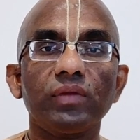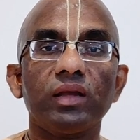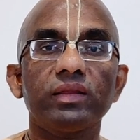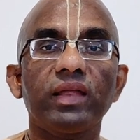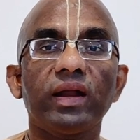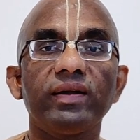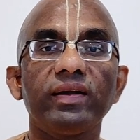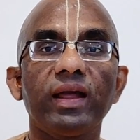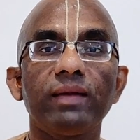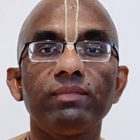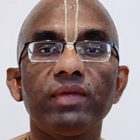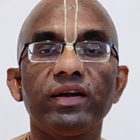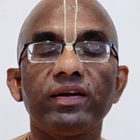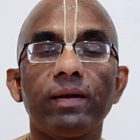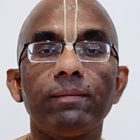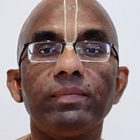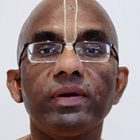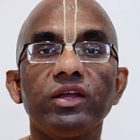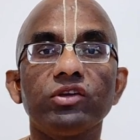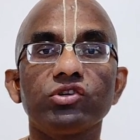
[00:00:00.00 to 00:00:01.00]
That time that
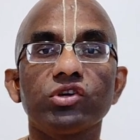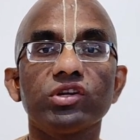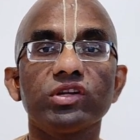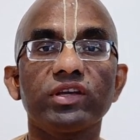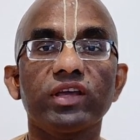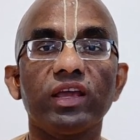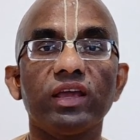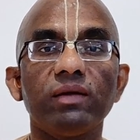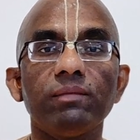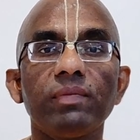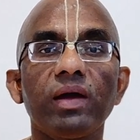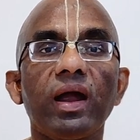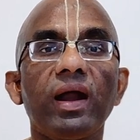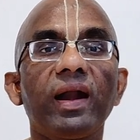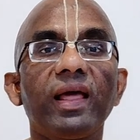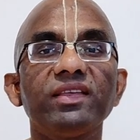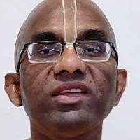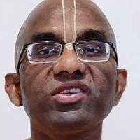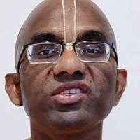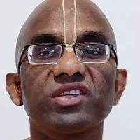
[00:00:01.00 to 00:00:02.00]
temptation came
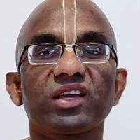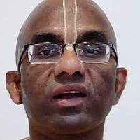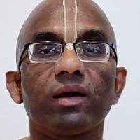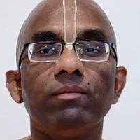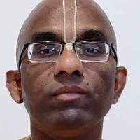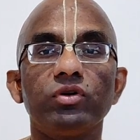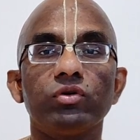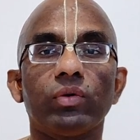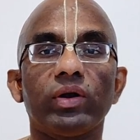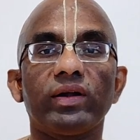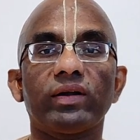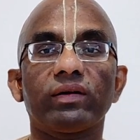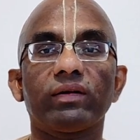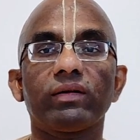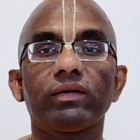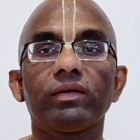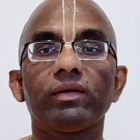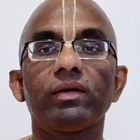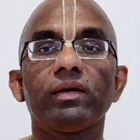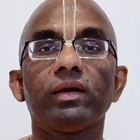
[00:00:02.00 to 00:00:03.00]
and I just succumbed to it.
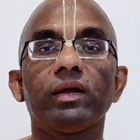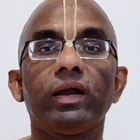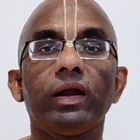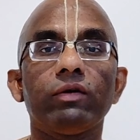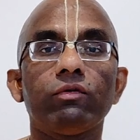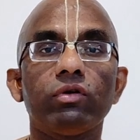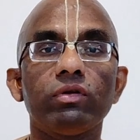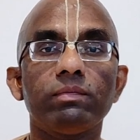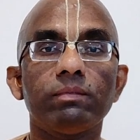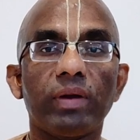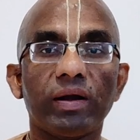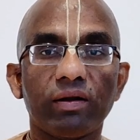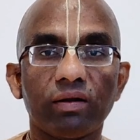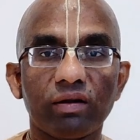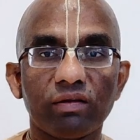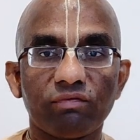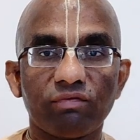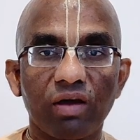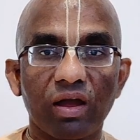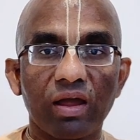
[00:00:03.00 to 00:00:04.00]
It would have been better
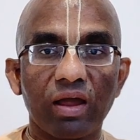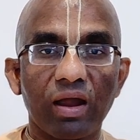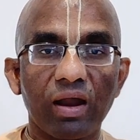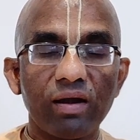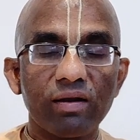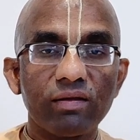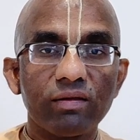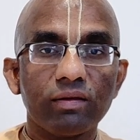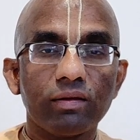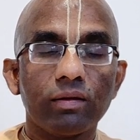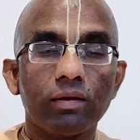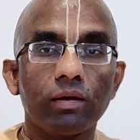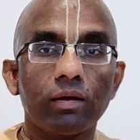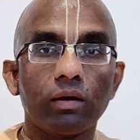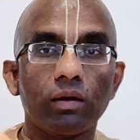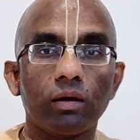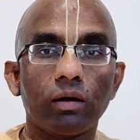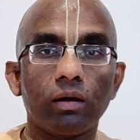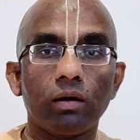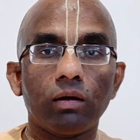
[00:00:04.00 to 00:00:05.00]
if I had,
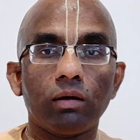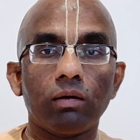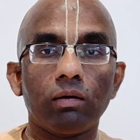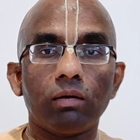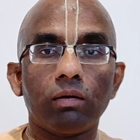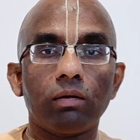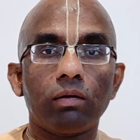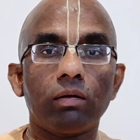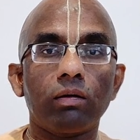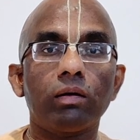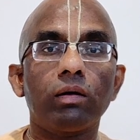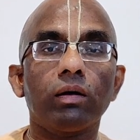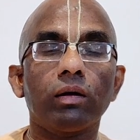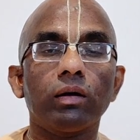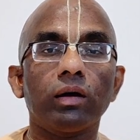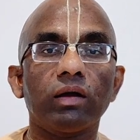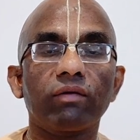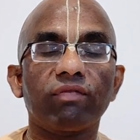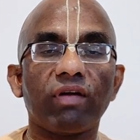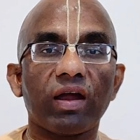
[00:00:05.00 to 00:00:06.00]
uh,
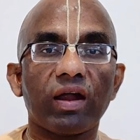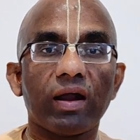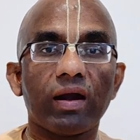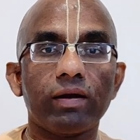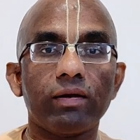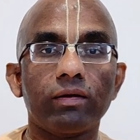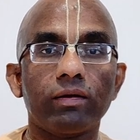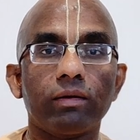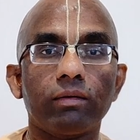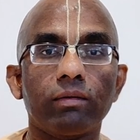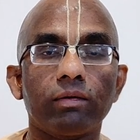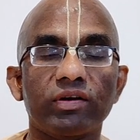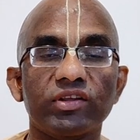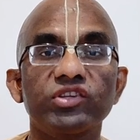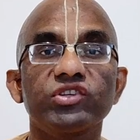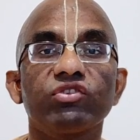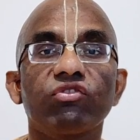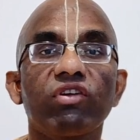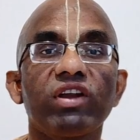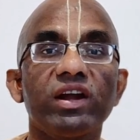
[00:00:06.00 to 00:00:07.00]
if I had uh,
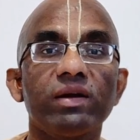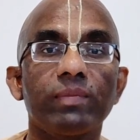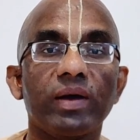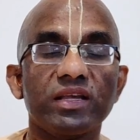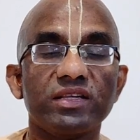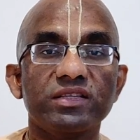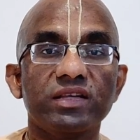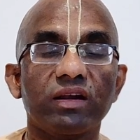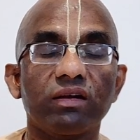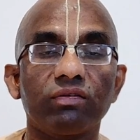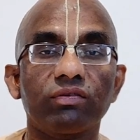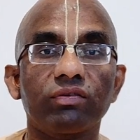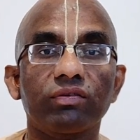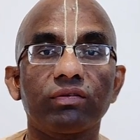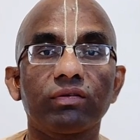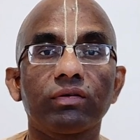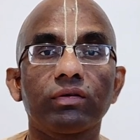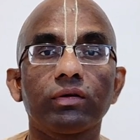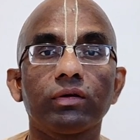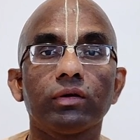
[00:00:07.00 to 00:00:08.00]
restrained myself.
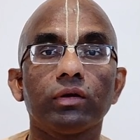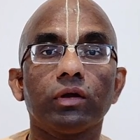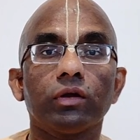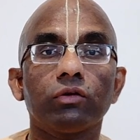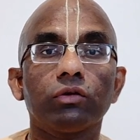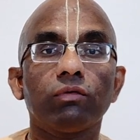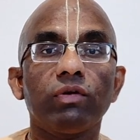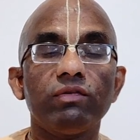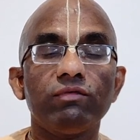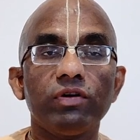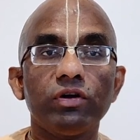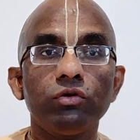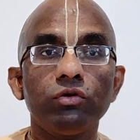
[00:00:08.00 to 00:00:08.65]
So when